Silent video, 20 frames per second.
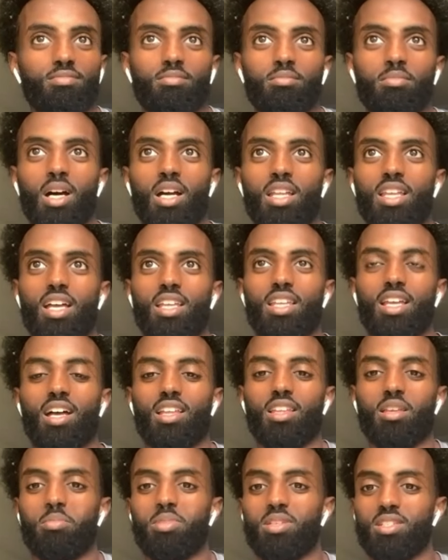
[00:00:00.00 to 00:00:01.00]
my dad
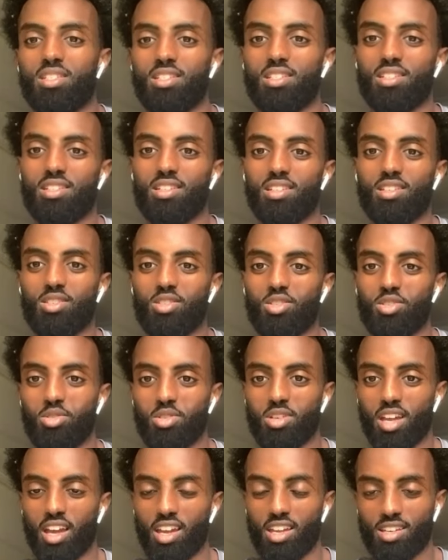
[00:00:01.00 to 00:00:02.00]
had a business in
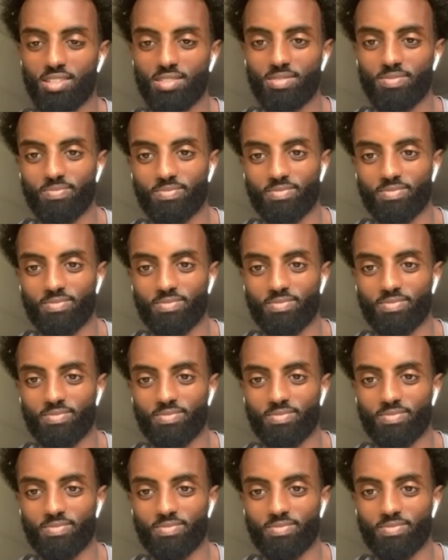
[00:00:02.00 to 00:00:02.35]
the UK.